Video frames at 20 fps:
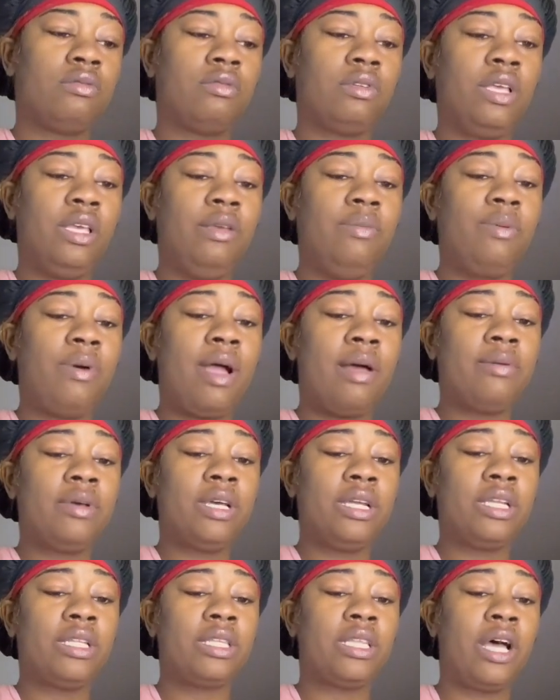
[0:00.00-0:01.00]
He probably
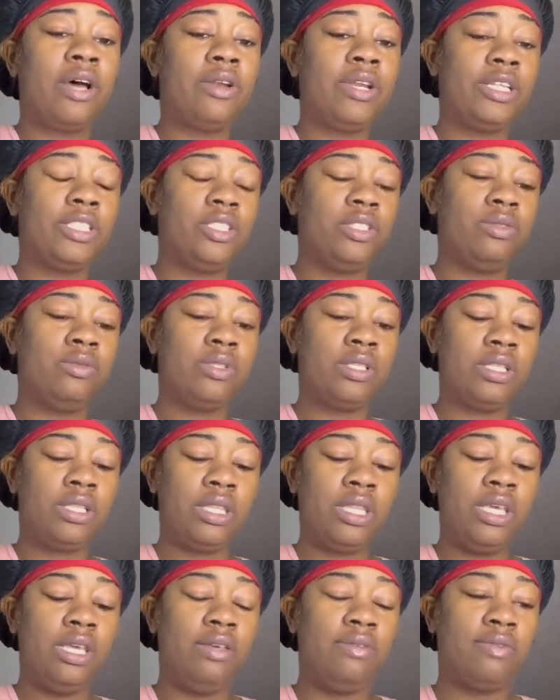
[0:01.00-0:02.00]
could have thought that you was a
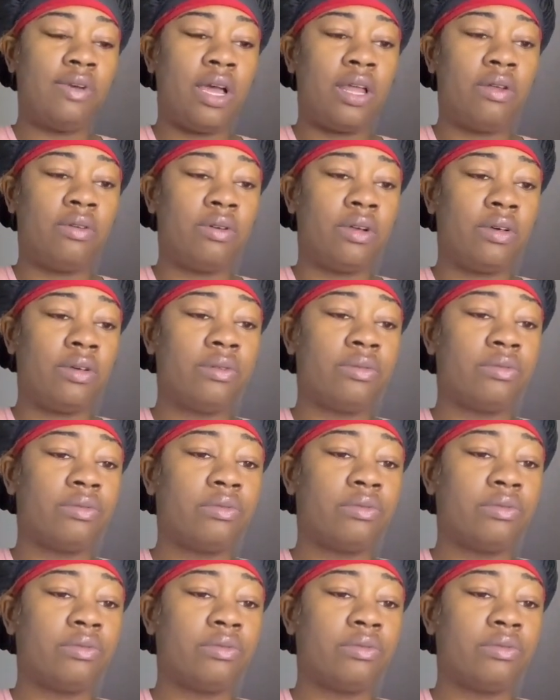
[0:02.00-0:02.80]
thief. I don't know.